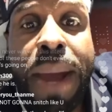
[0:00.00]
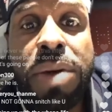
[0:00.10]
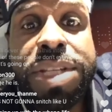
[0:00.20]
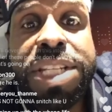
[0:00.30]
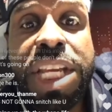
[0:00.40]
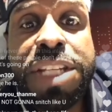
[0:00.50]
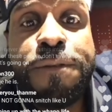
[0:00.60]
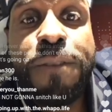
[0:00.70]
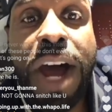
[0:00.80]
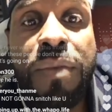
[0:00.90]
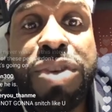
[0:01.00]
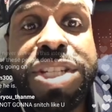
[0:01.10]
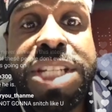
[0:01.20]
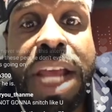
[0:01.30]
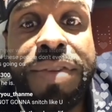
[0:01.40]
about 6'5",
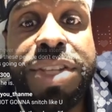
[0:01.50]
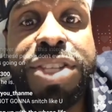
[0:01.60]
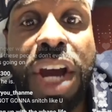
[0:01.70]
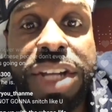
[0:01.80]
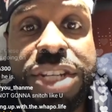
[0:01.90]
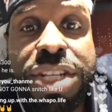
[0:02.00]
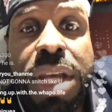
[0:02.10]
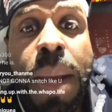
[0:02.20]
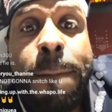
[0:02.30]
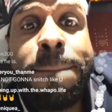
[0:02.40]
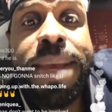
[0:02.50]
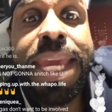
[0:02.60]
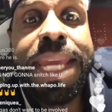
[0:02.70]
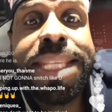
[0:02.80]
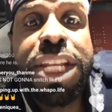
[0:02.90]
was never touched.
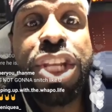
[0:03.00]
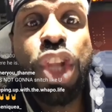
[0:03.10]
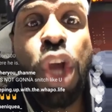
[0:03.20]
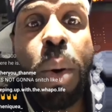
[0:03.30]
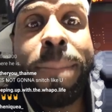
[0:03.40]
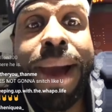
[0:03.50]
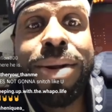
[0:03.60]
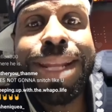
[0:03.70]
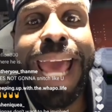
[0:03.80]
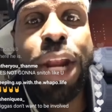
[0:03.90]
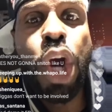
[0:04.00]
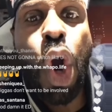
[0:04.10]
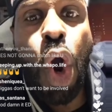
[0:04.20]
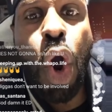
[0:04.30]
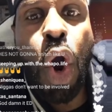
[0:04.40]
Biggie didn't know about it at
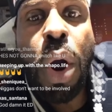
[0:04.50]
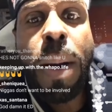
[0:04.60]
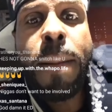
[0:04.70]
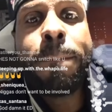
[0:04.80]
all.